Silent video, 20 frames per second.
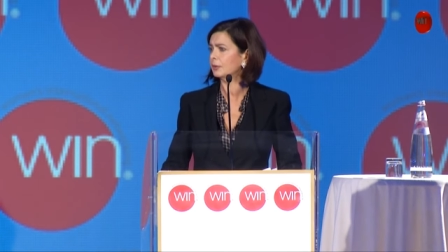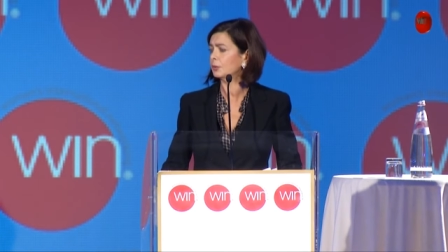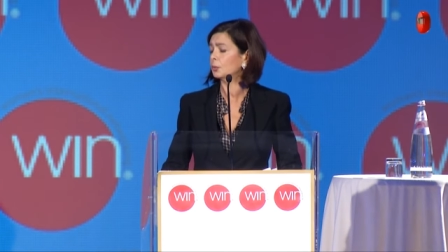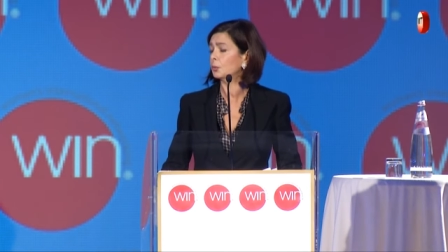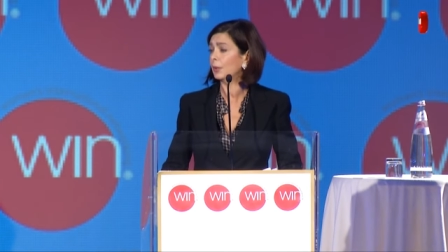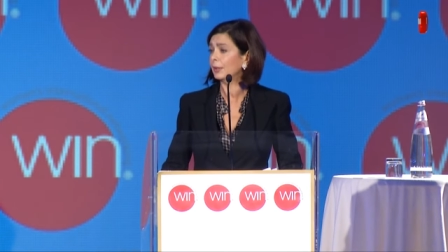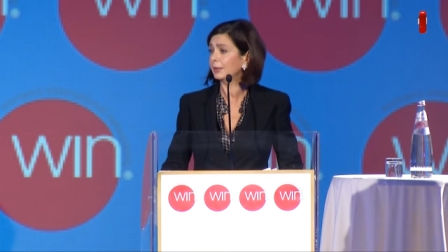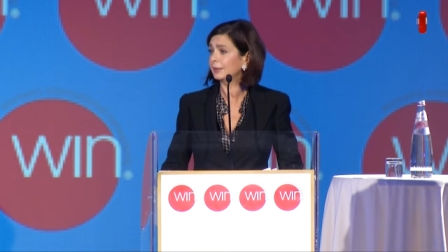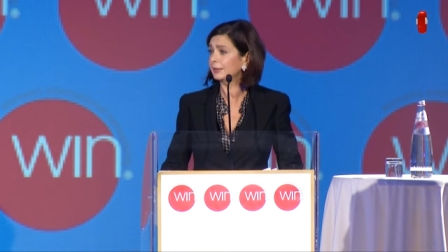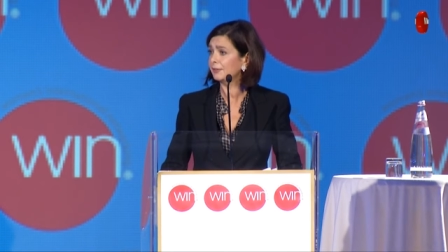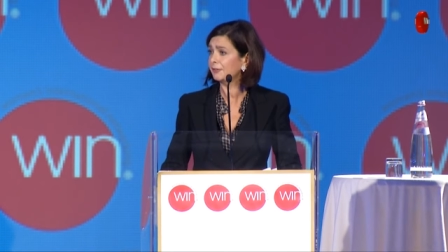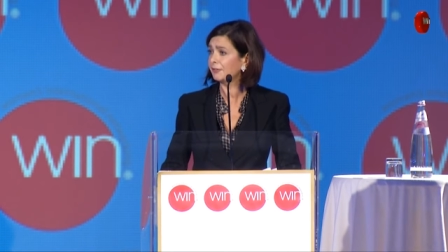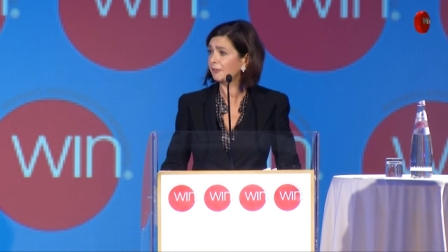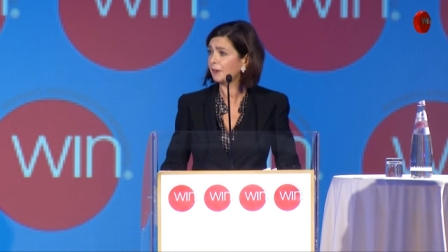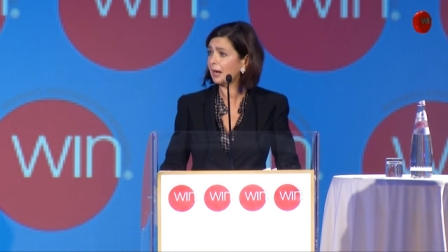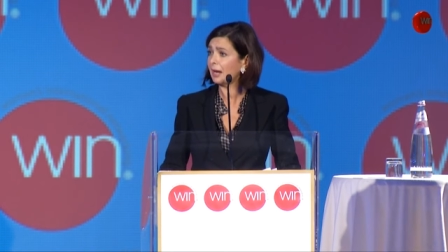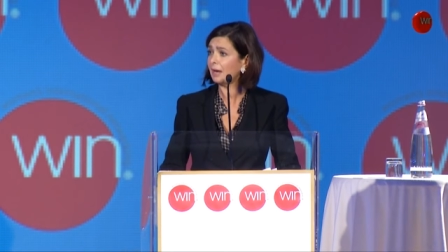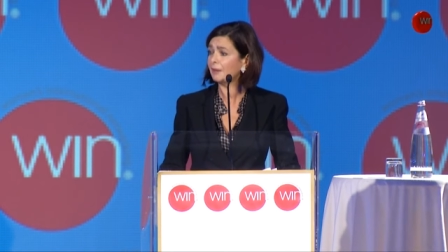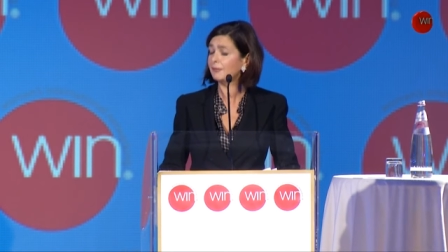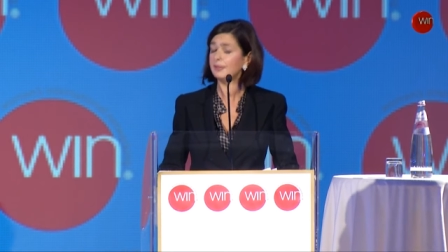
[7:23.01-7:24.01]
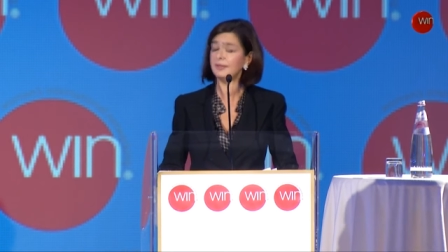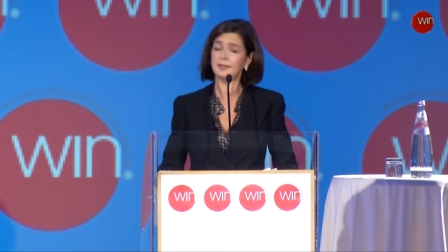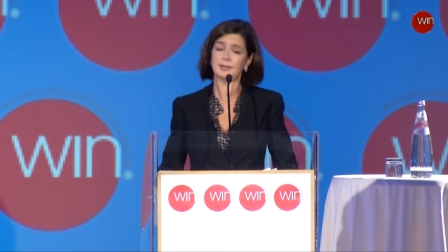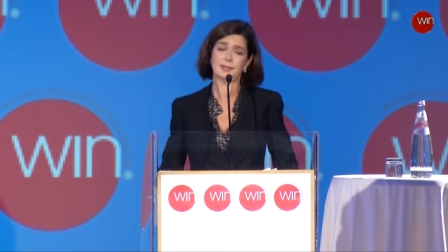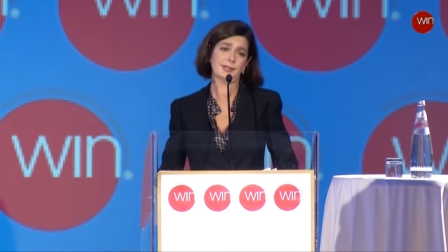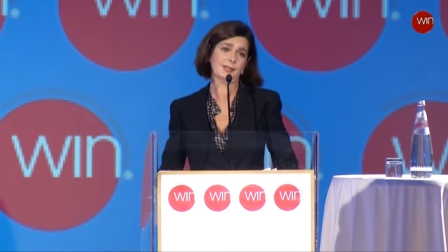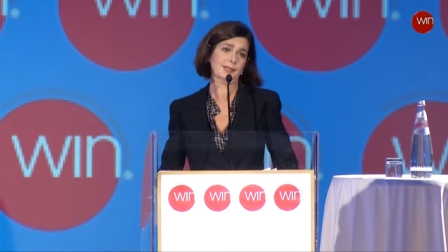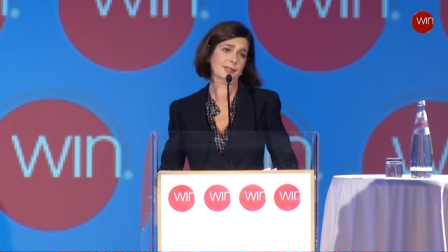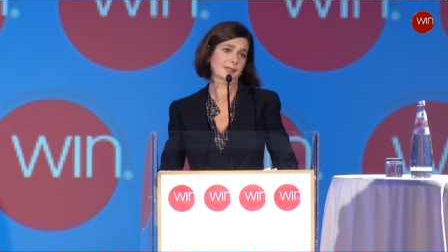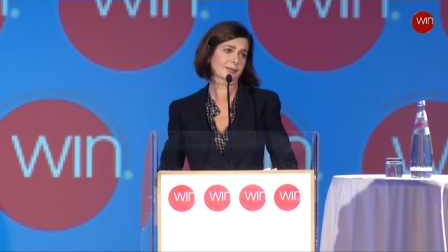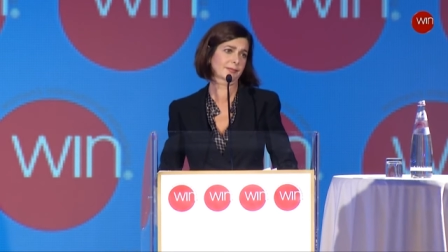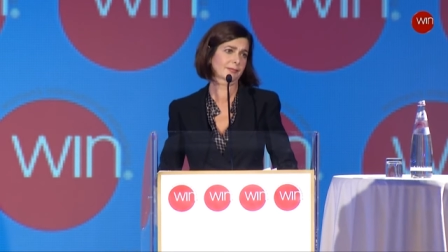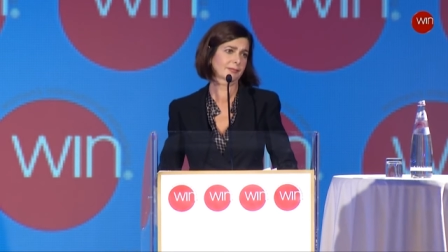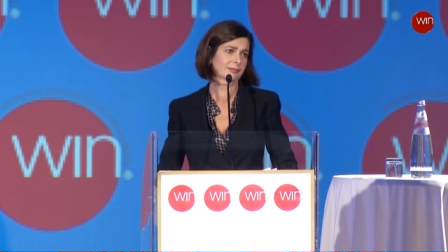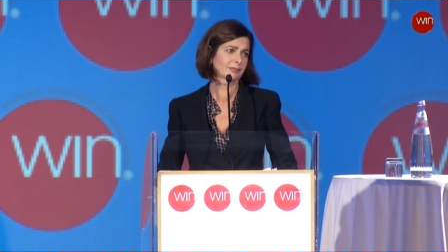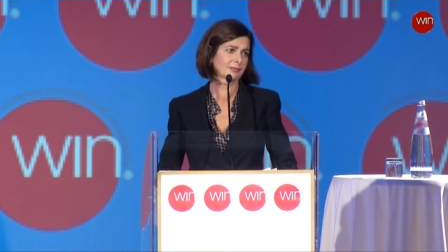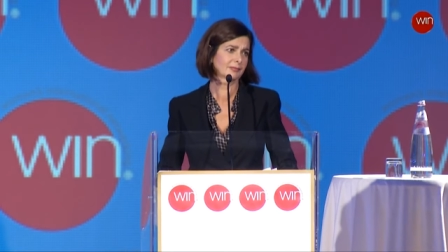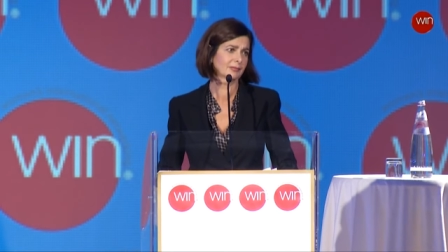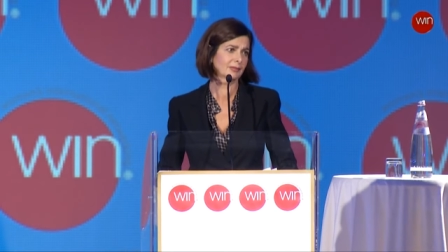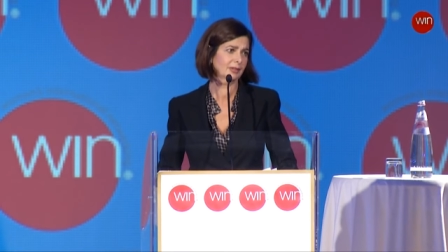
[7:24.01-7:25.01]
25 years.
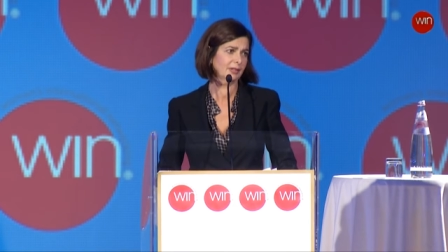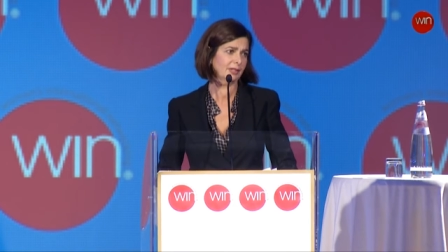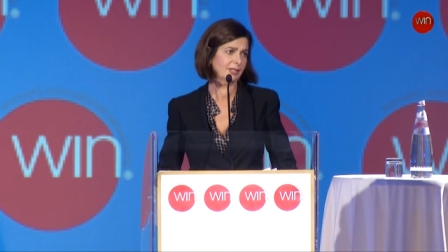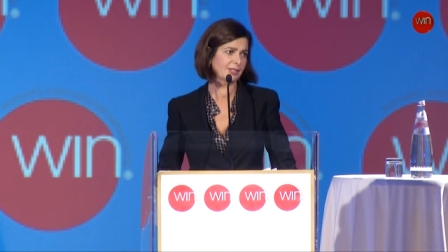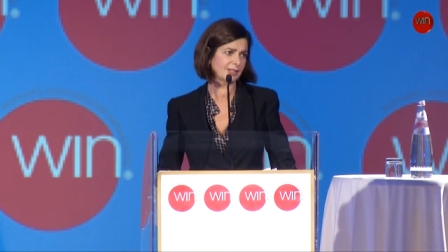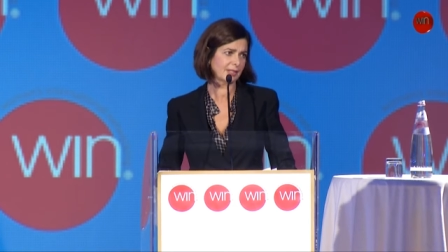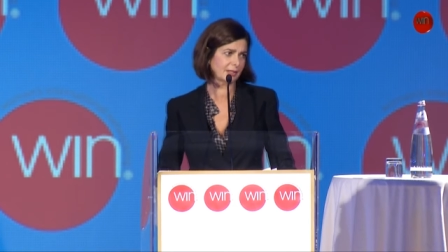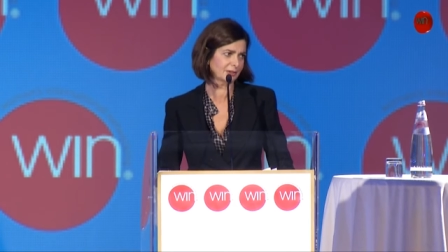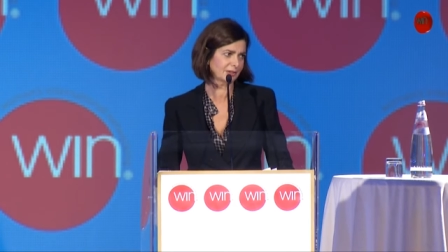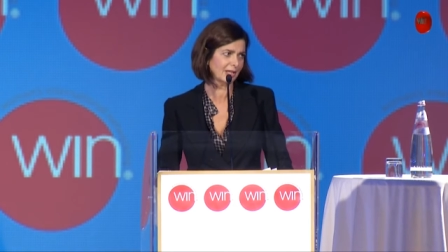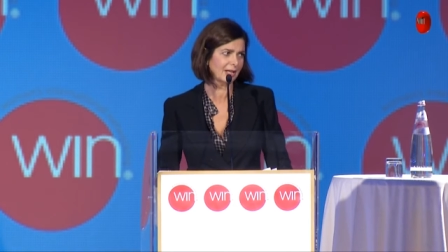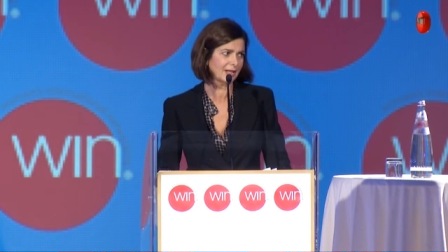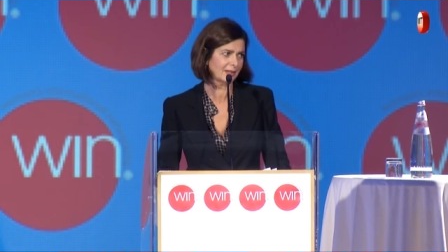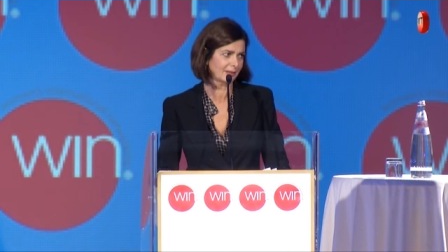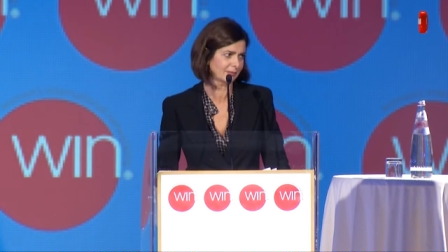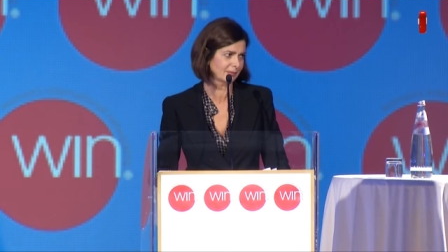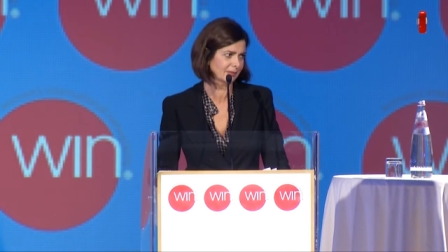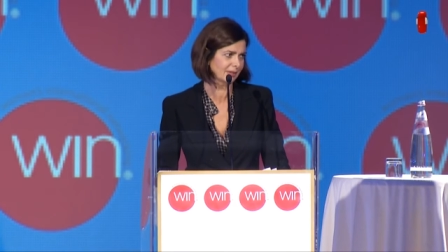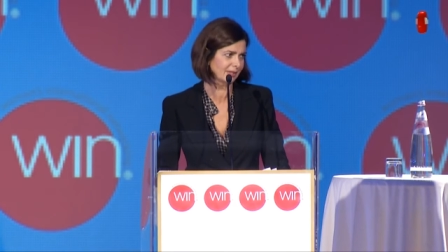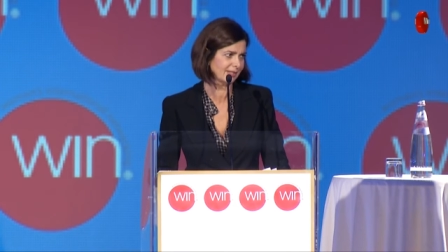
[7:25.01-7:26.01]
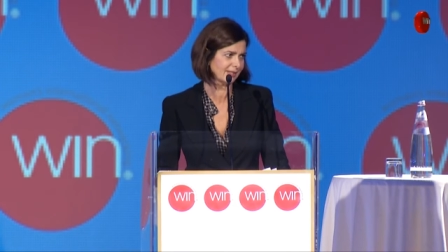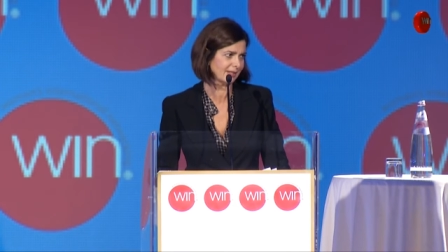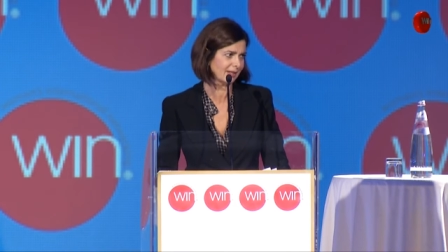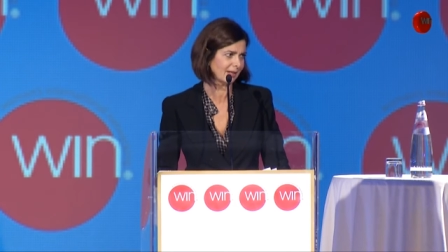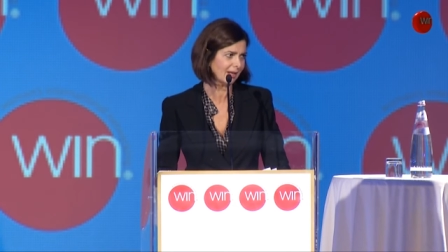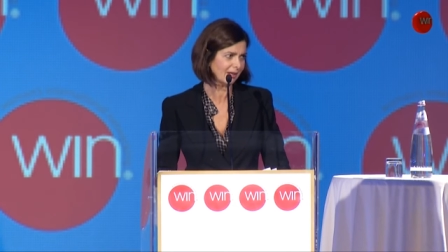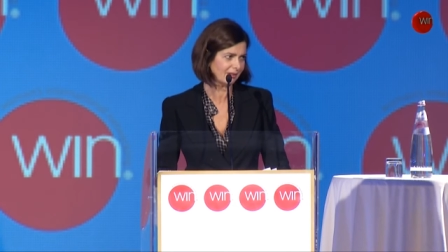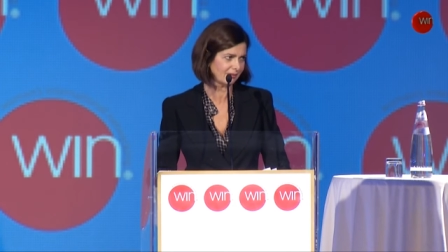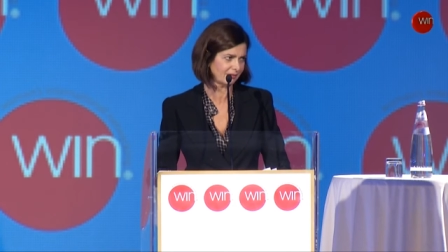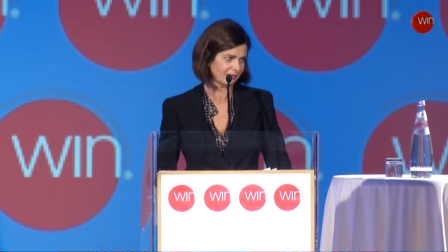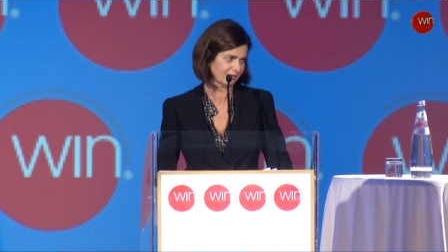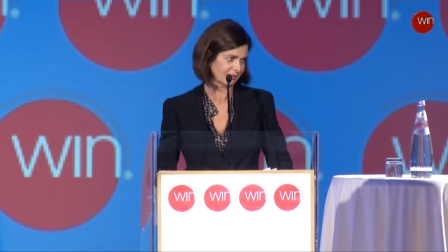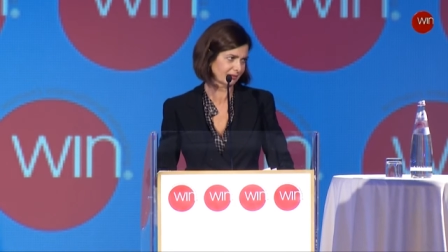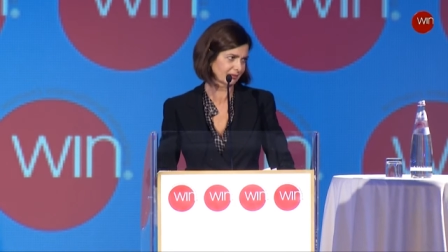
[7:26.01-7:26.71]
It's a time, it's a life,